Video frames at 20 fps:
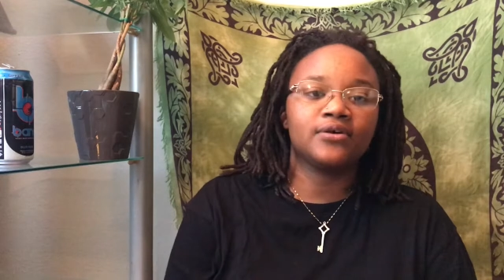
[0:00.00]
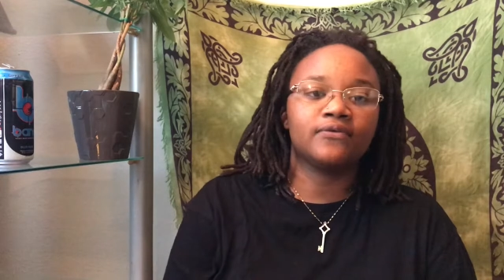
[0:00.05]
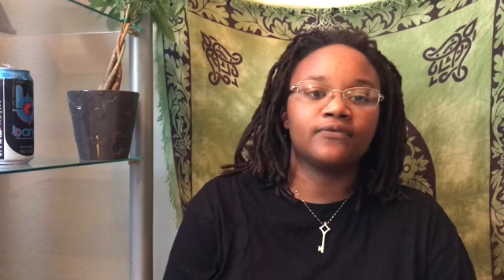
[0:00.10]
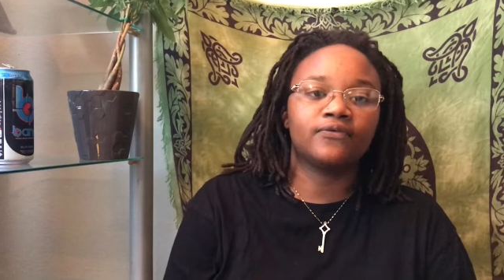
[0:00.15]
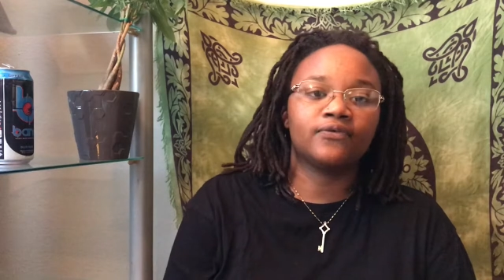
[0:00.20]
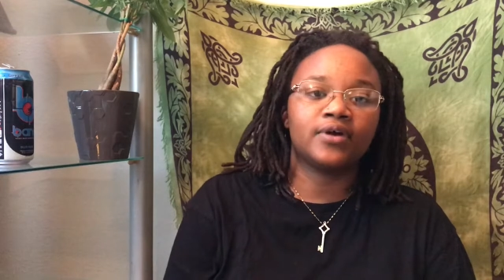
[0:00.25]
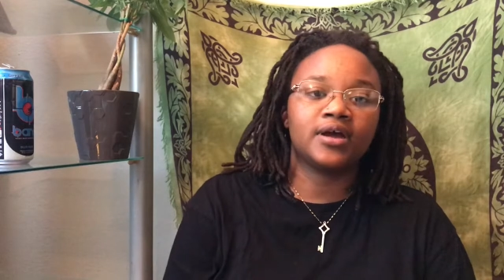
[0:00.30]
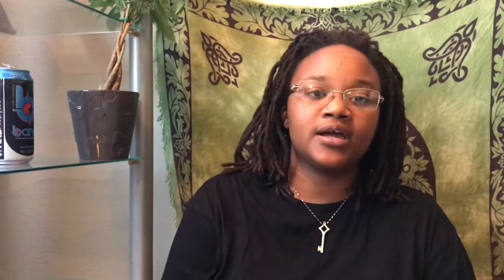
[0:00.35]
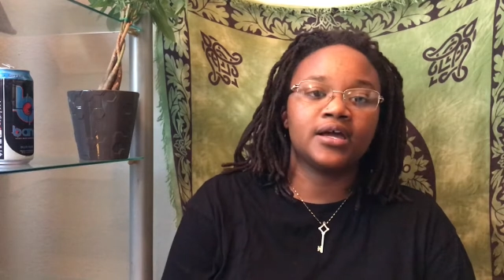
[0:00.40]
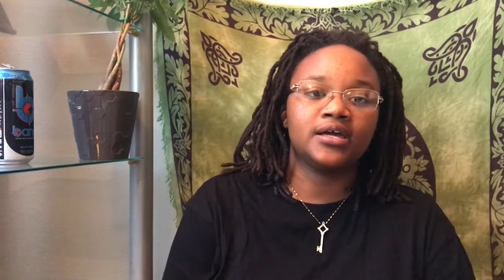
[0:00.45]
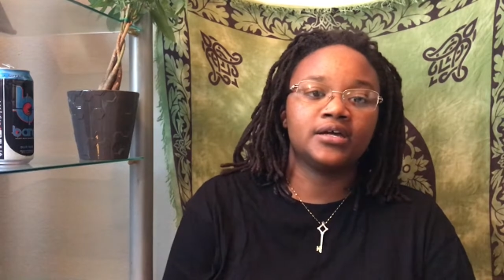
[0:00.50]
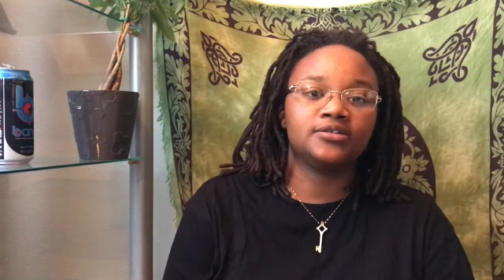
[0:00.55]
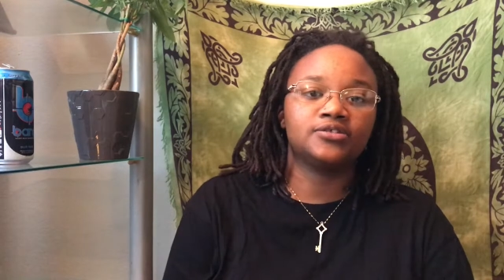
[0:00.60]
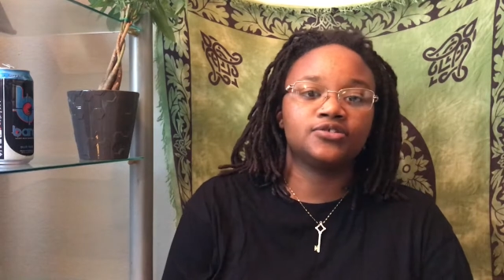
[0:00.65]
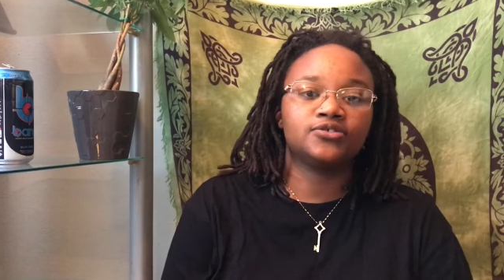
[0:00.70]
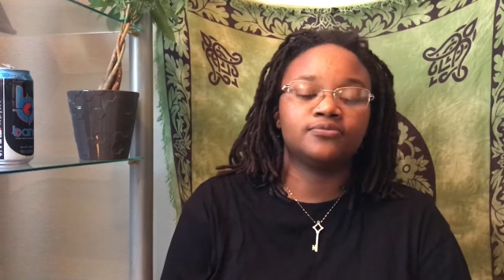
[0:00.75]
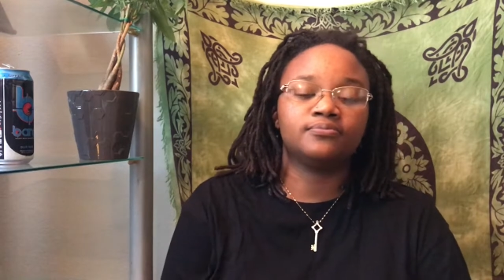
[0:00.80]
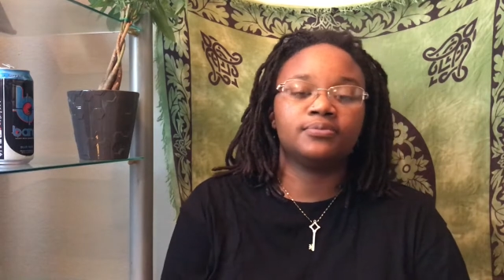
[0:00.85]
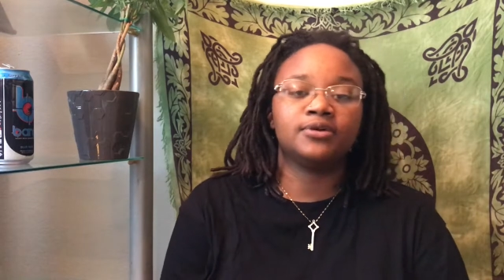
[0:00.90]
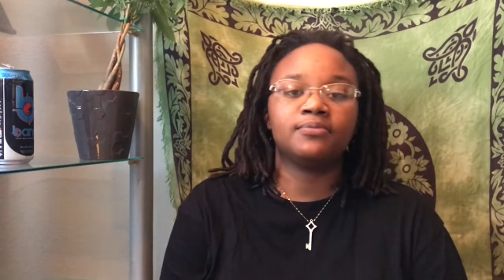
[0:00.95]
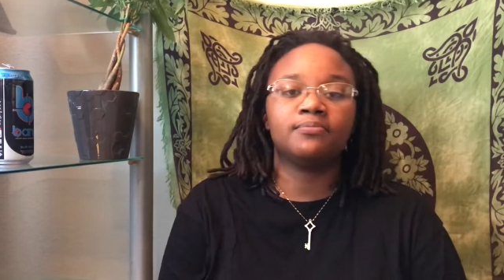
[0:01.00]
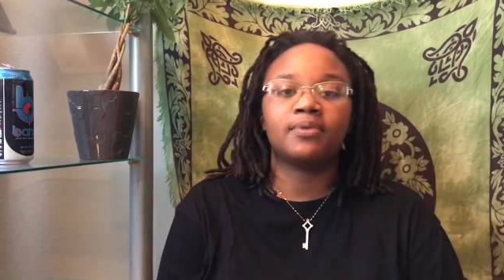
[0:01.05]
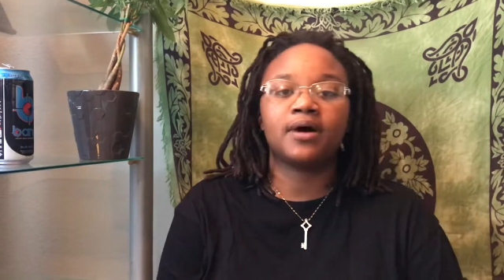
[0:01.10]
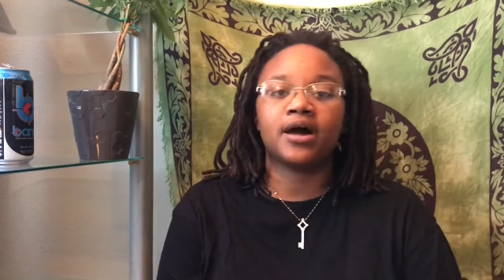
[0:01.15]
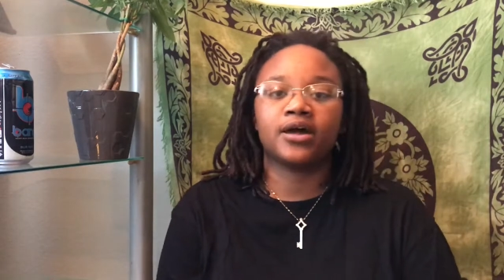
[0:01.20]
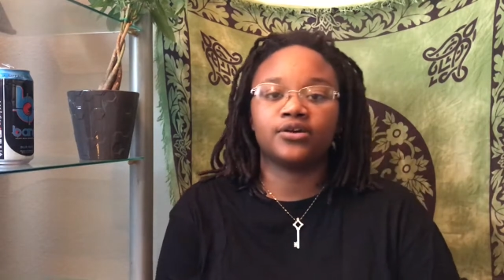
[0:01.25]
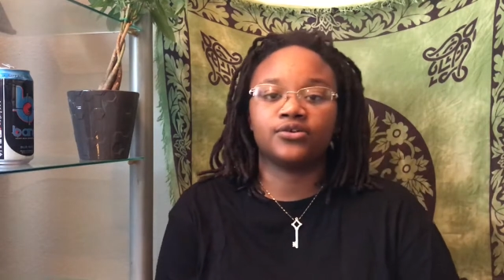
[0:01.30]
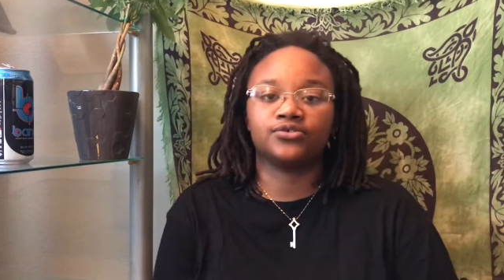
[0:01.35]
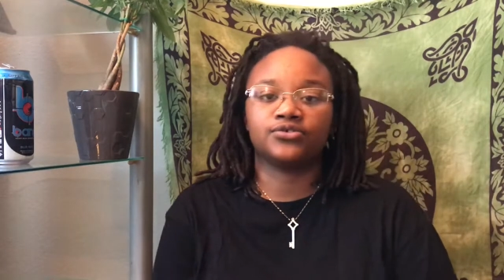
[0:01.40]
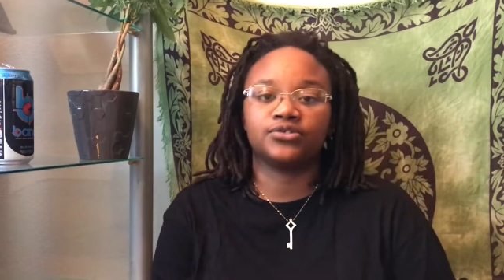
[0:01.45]
afraid to be
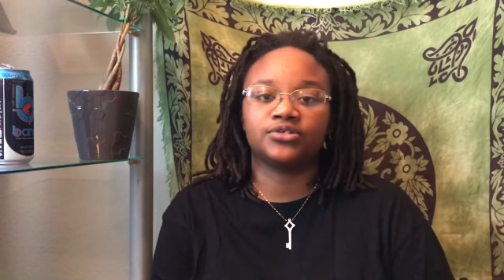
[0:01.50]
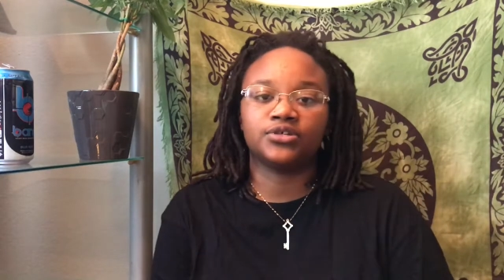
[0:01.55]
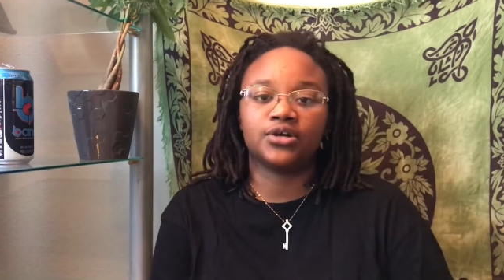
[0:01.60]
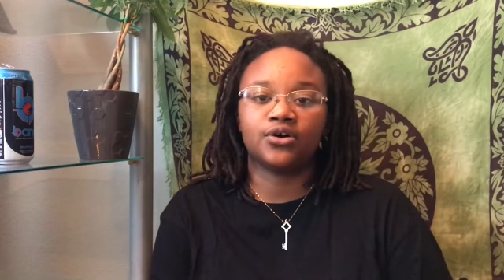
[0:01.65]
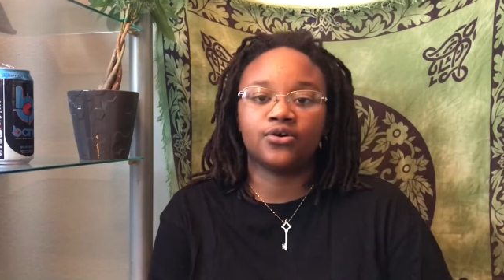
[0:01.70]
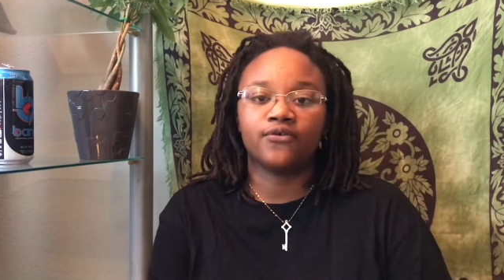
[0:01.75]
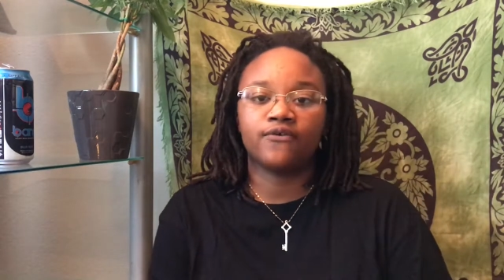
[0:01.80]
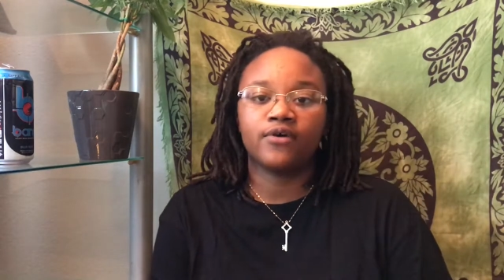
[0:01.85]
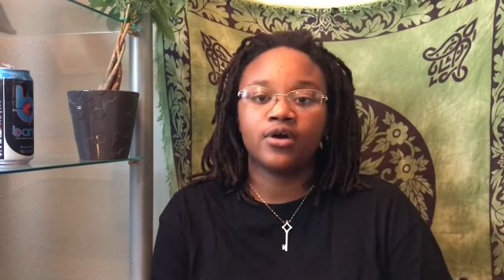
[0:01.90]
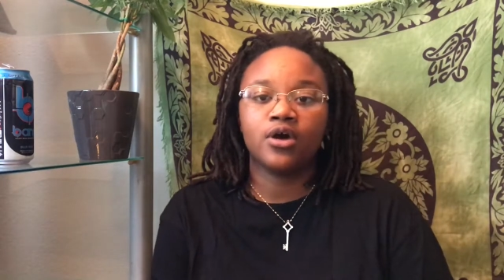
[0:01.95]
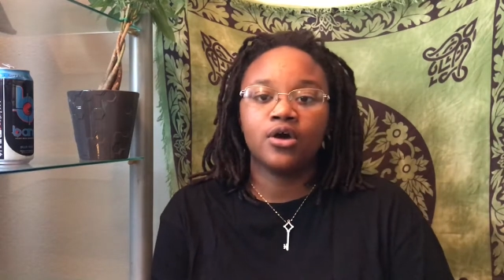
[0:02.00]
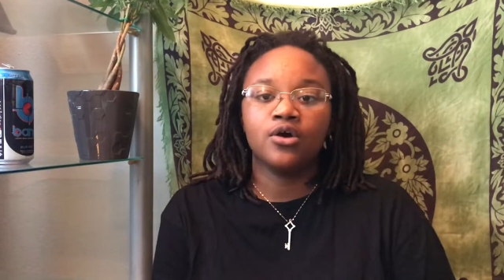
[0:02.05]
by yourself.